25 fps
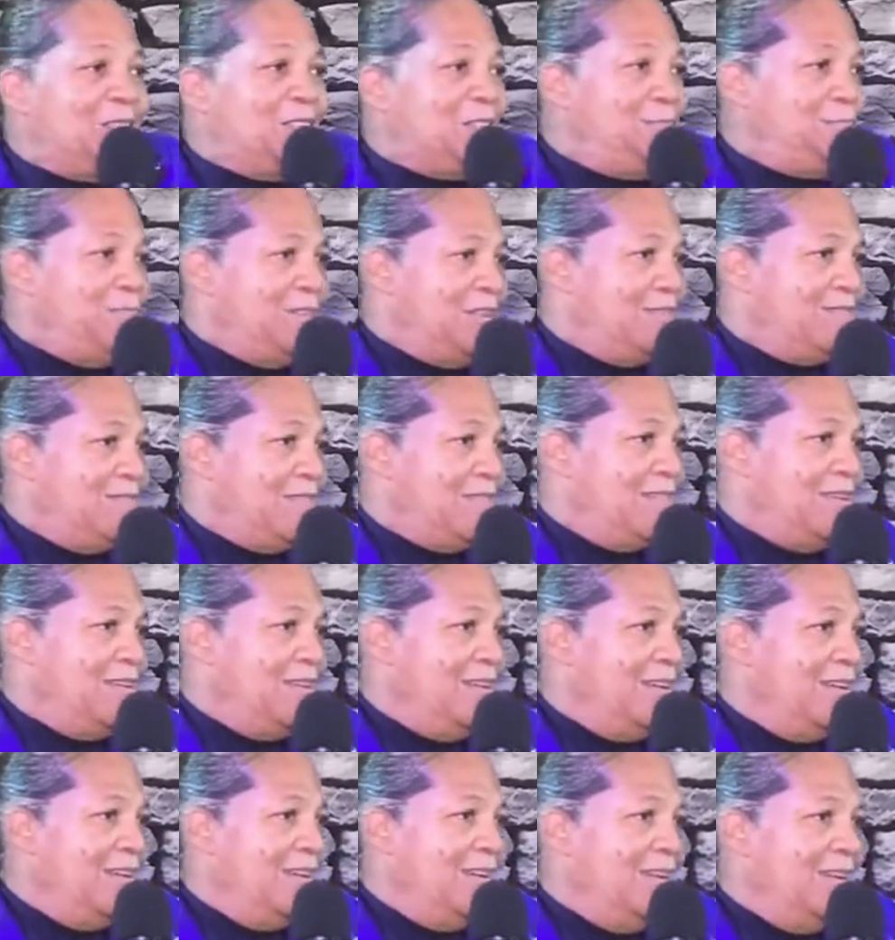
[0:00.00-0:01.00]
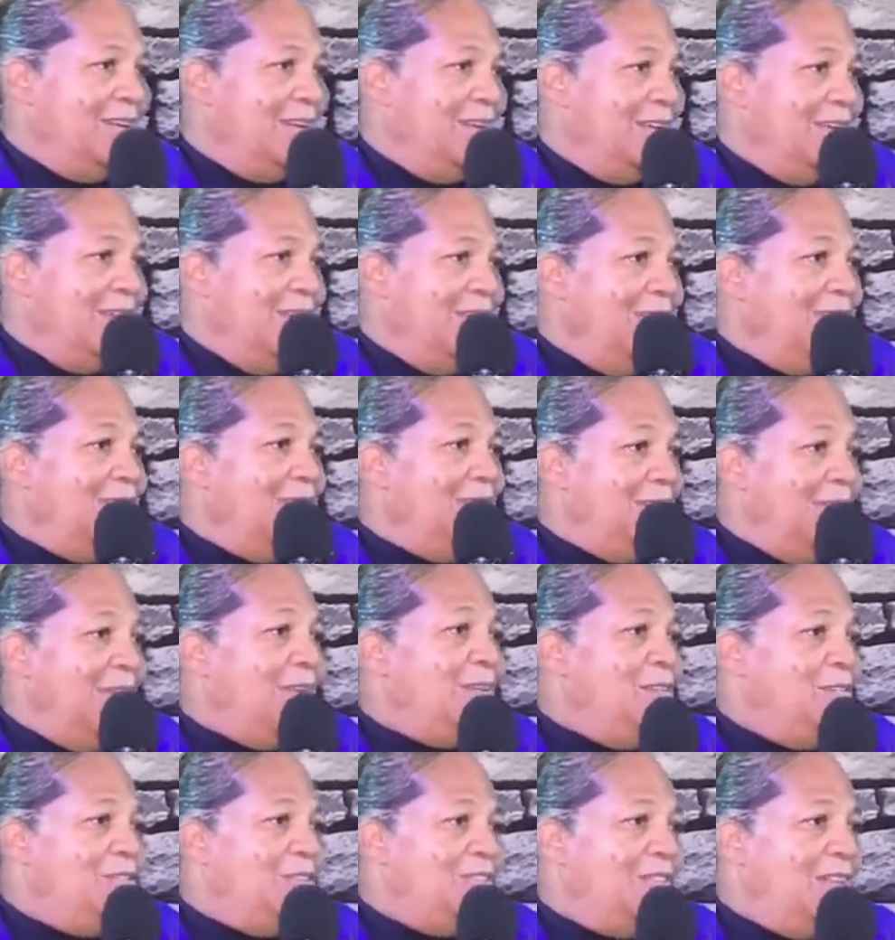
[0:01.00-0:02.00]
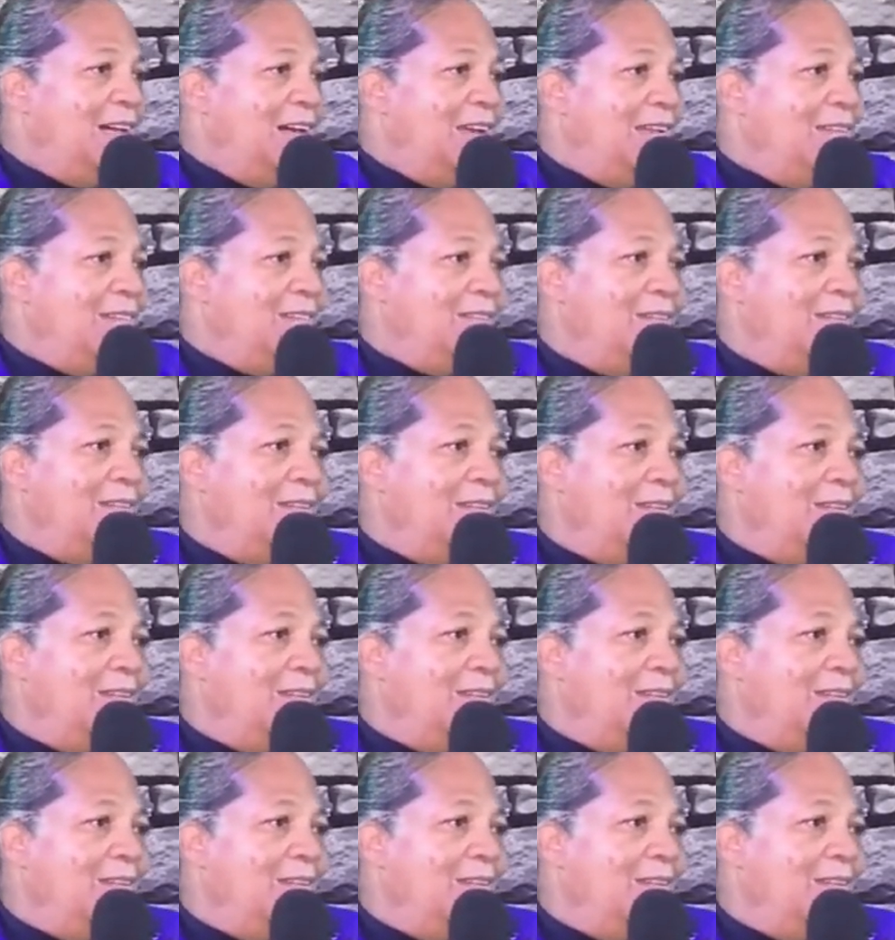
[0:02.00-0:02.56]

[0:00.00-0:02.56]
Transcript: the Spirit yeah. in, in your life.